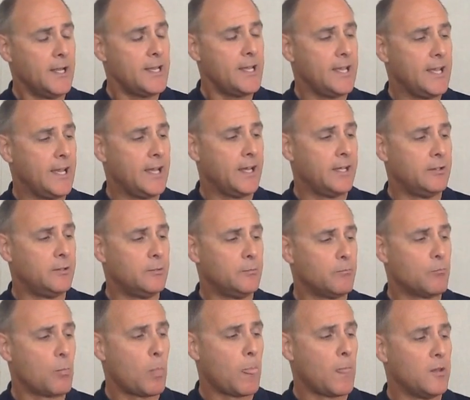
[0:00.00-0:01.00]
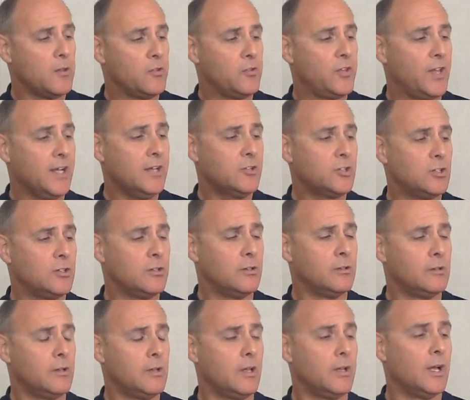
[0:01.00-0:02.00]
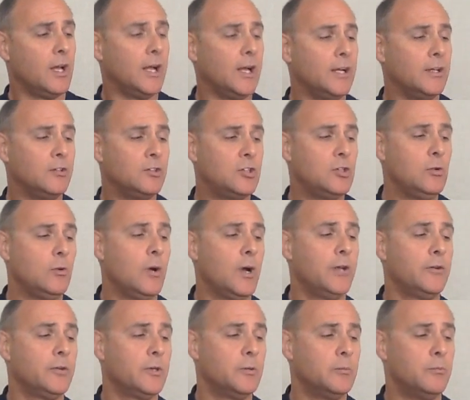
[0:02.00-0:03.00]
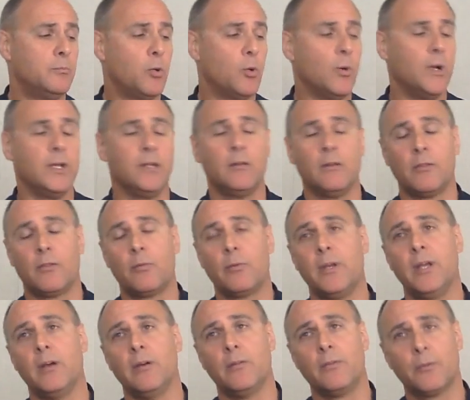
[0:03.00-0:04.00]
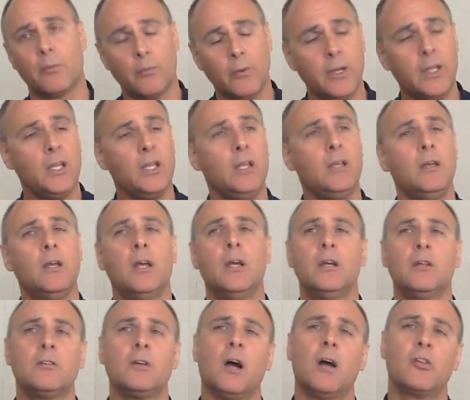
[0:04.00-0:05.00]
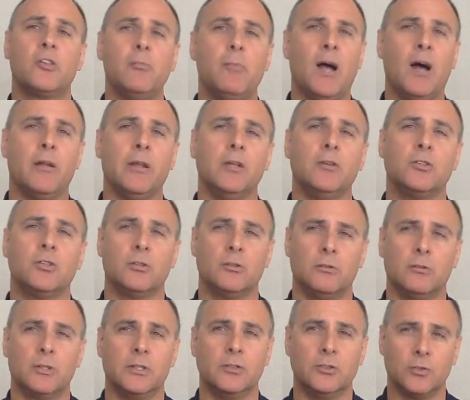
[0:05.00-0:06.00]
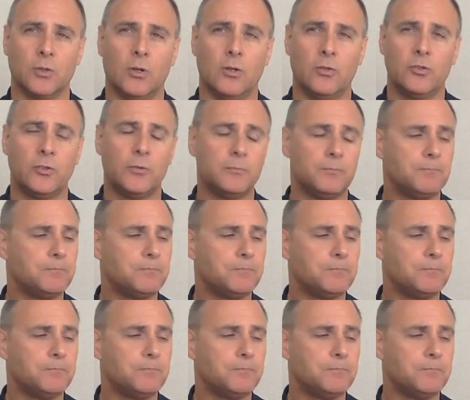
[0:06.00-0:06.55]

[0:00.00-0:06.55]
And section uh, 200.303 talks about internal controls.